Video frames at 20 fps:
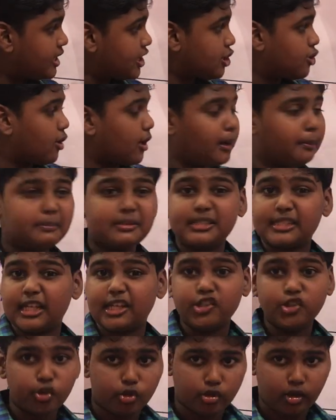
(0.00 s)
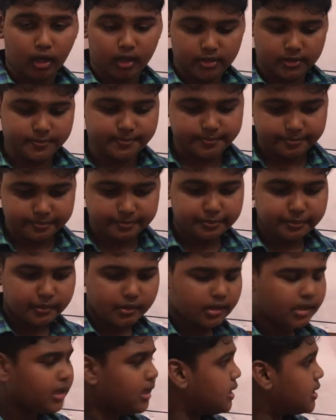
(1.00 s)
Columbus and Yukon.
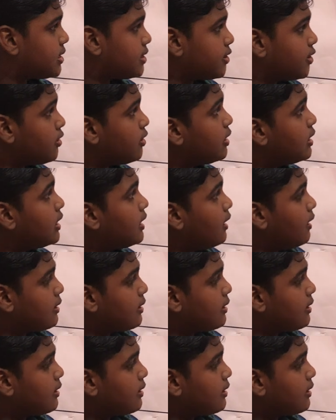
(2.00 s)
So